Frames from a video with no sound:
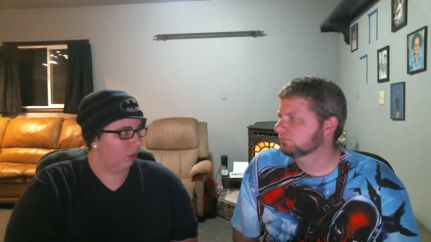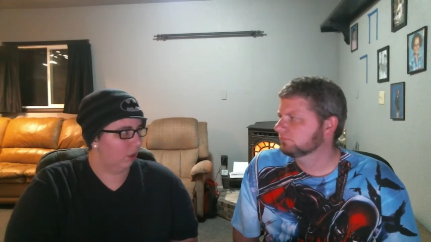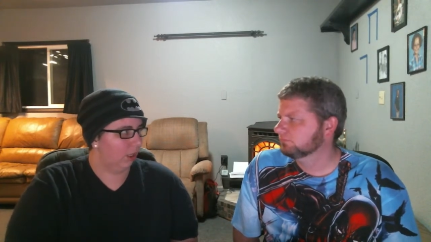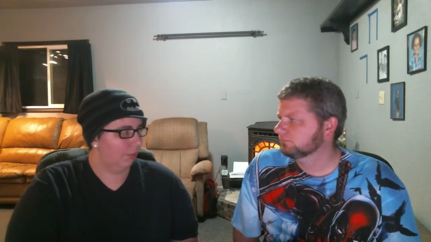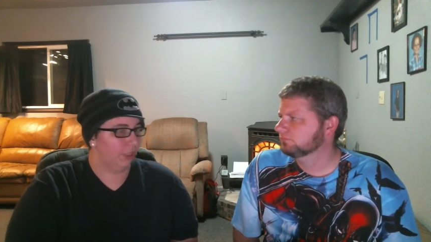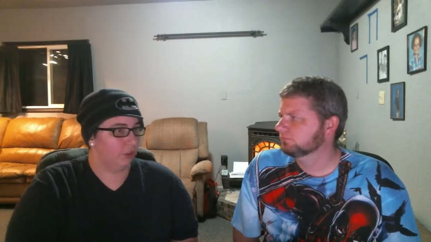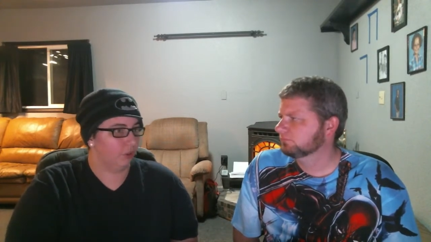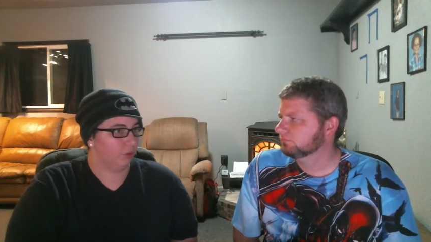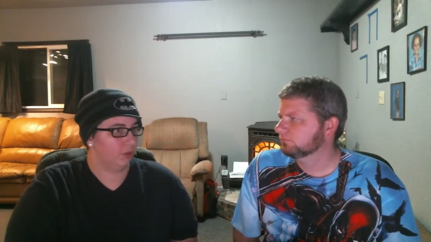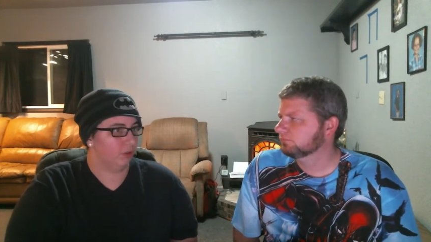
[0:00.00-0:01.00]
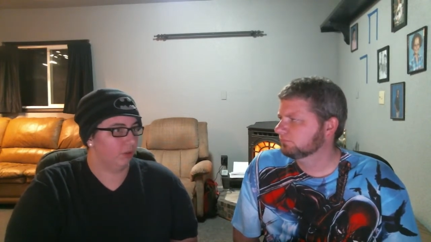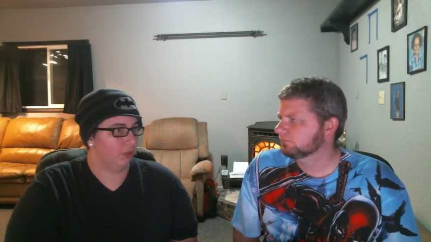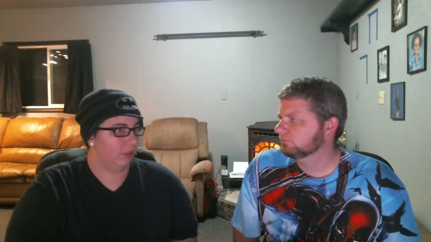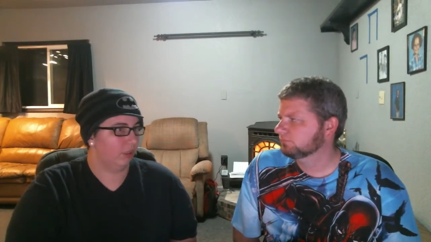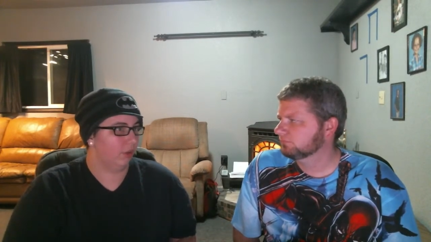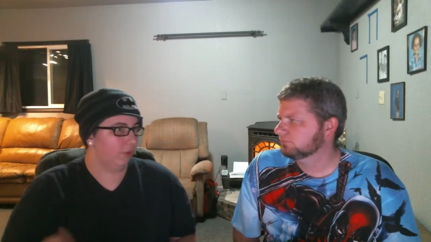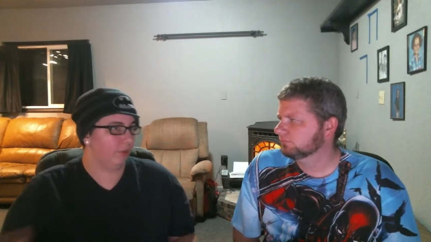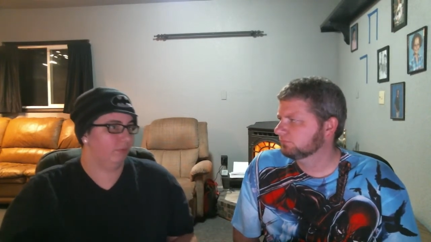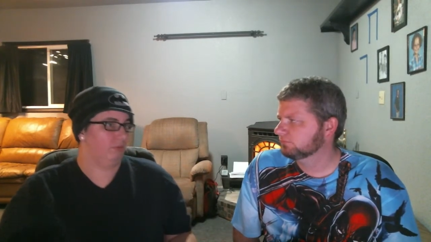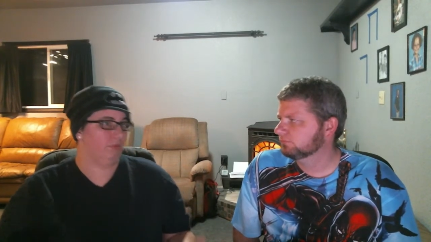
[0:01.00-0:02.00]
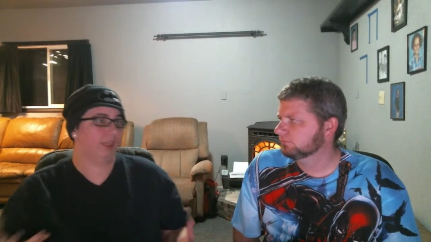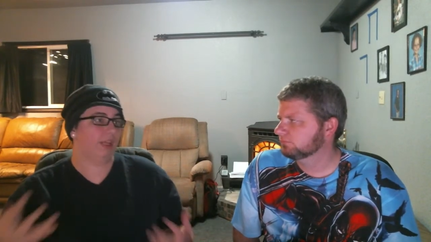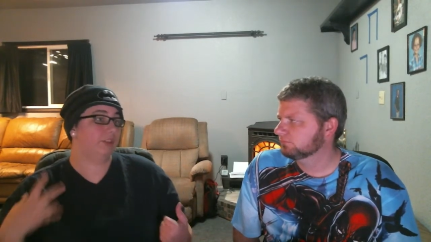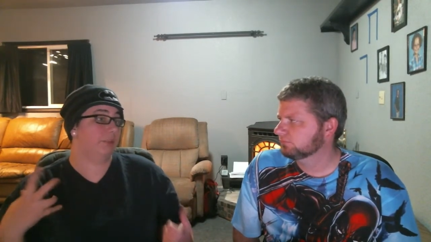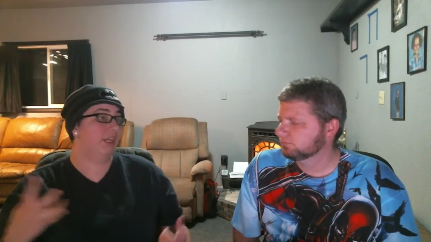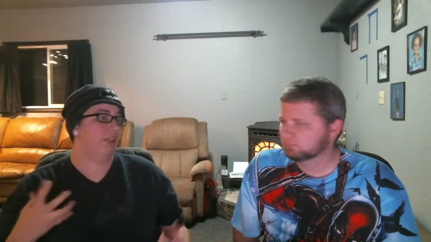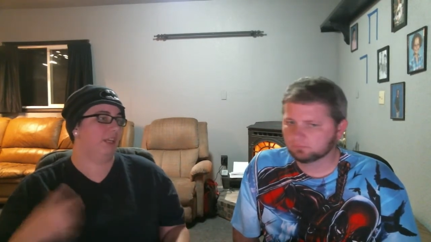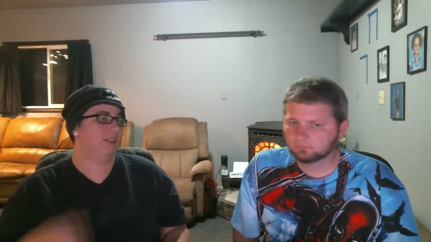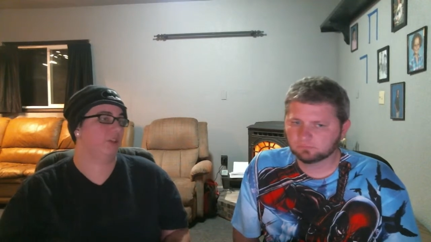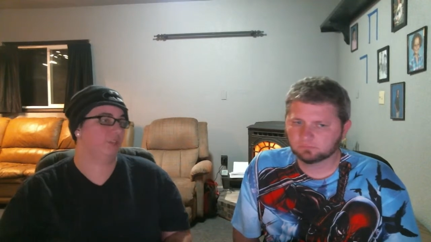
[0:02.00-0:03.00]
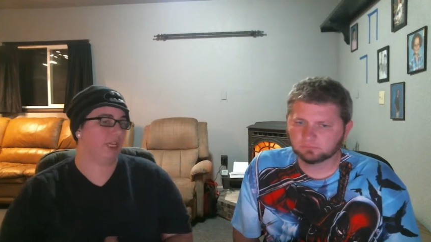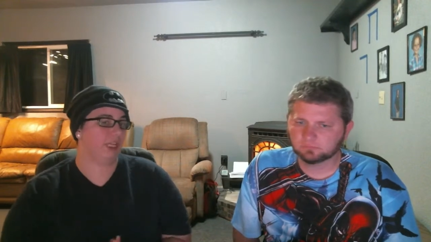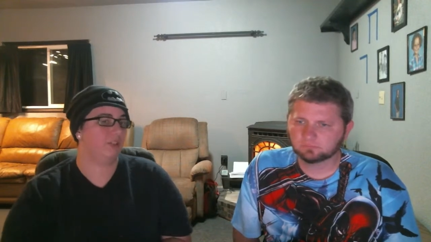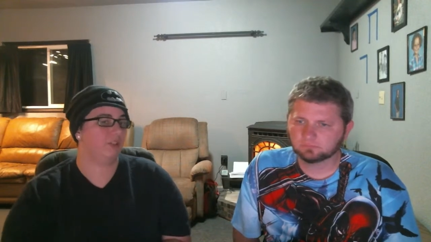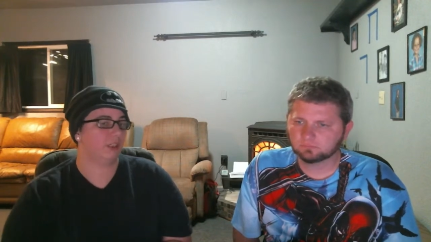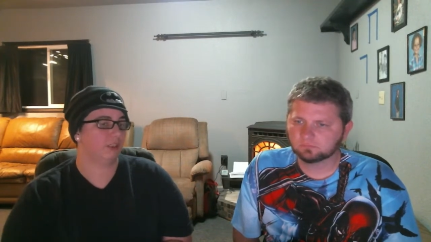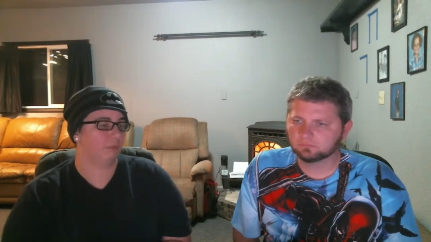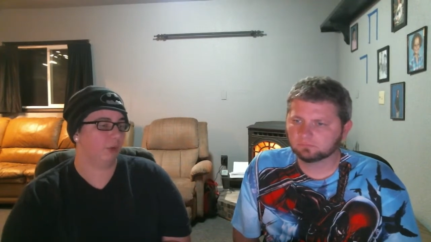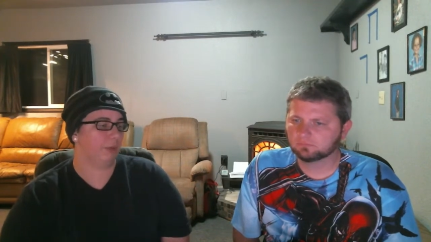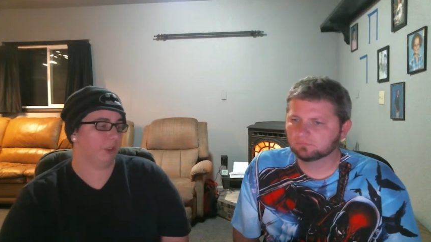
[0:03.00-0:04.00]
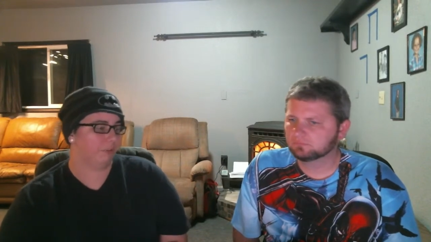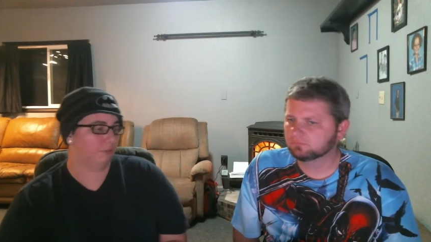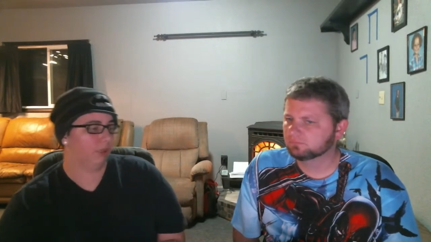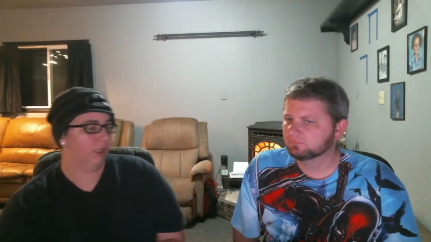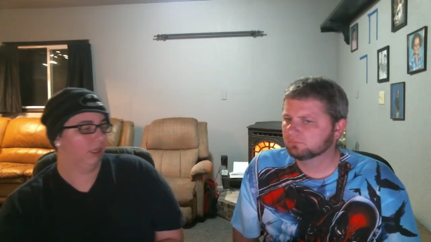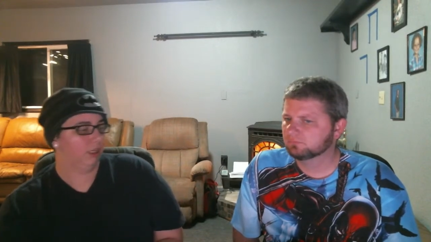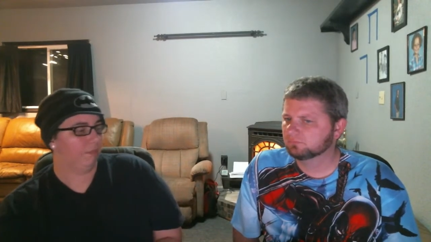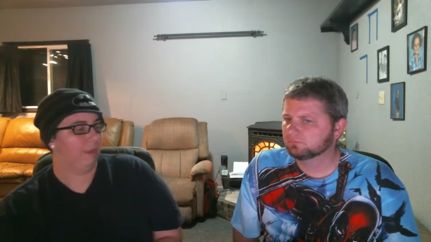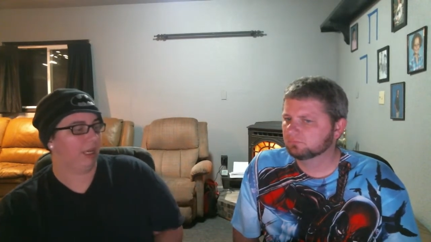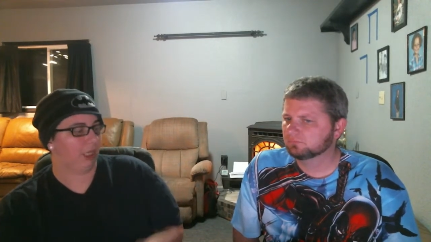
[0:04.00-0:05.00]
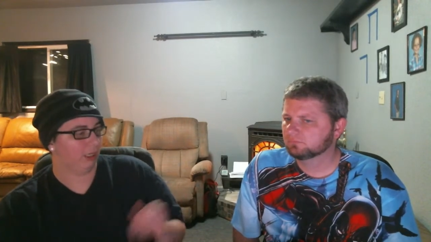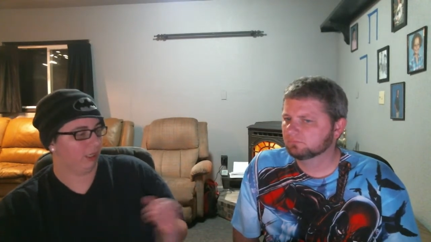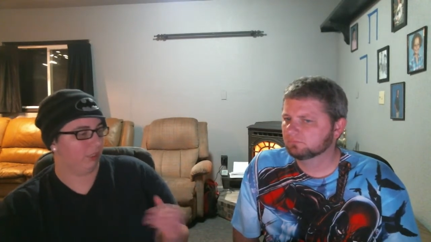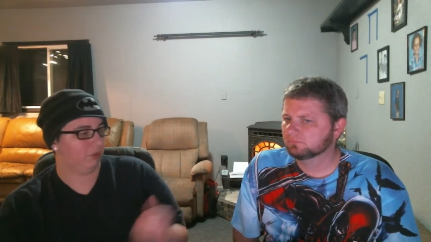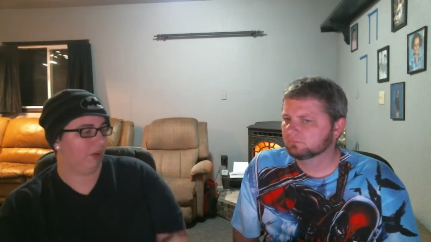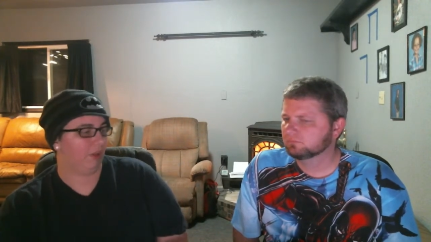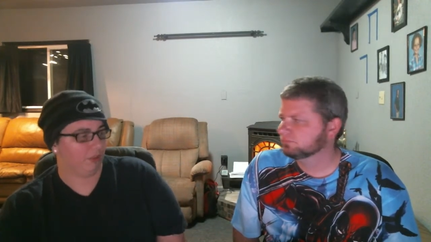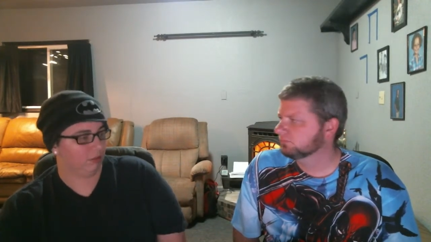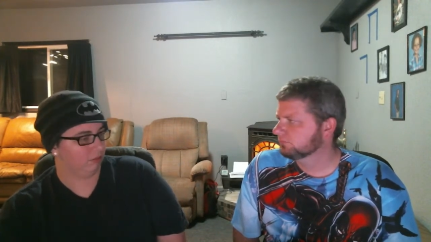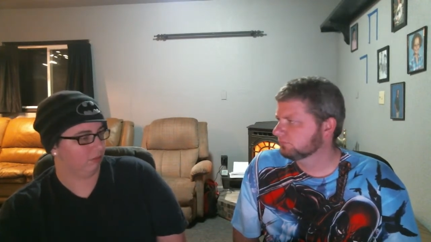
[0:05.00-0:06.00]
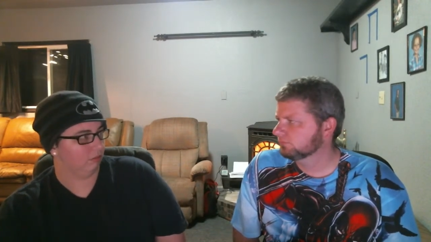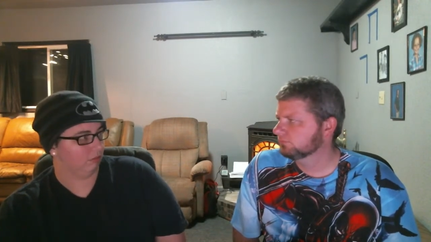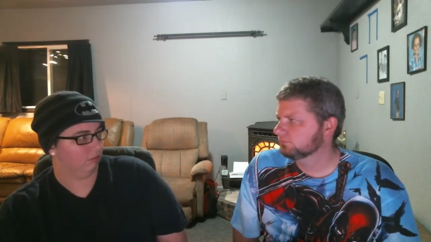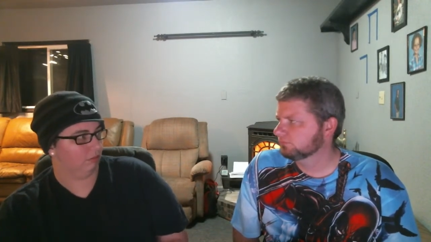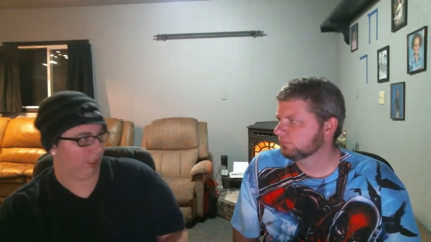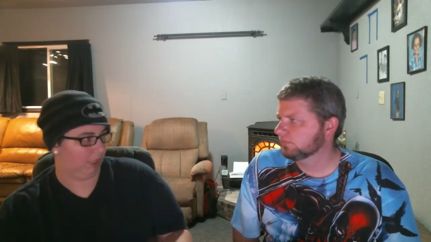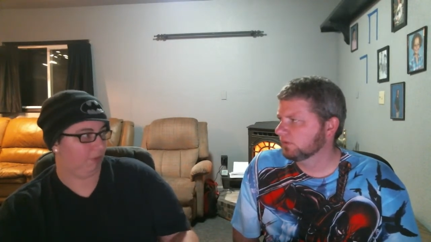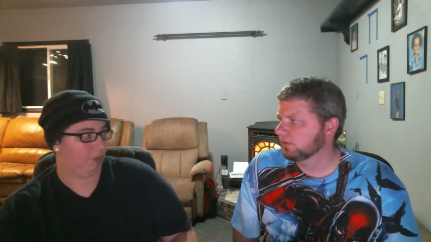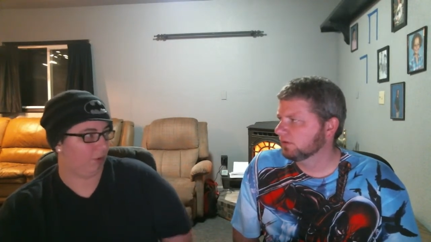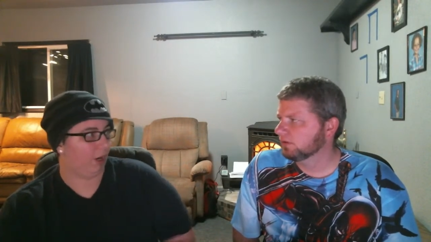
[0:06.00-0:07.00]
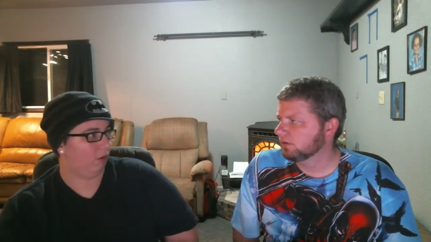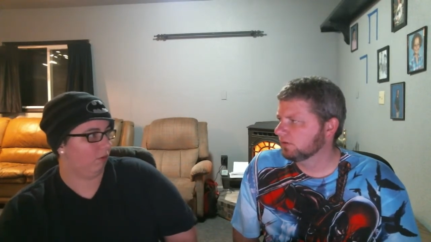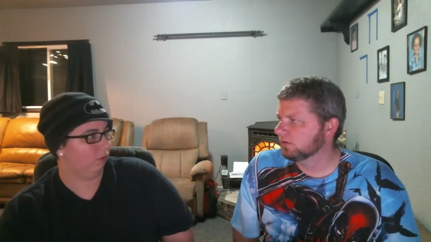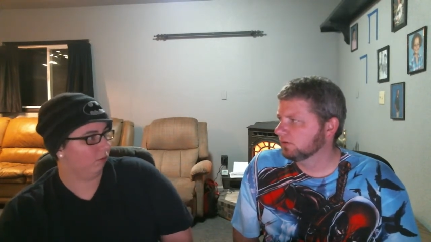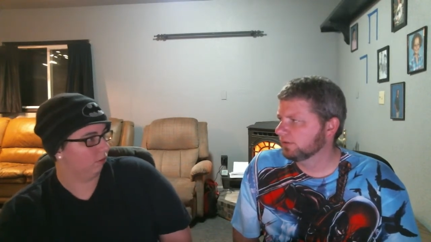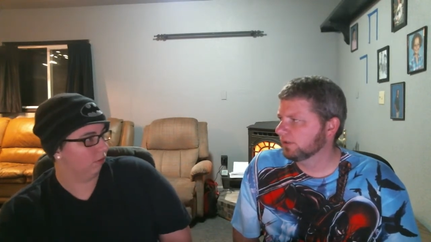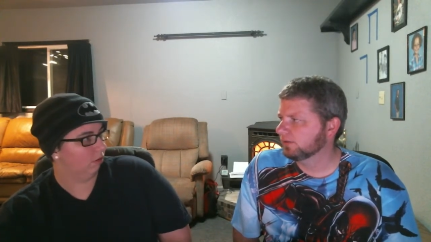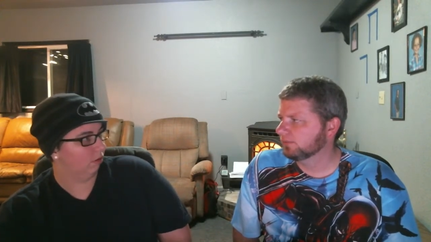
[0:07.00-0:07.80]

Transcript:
Speaker 1: And I'm like, dude, you know, that to me that sounds like he's going to pretty much make his father like give up the crown. Oh yeah.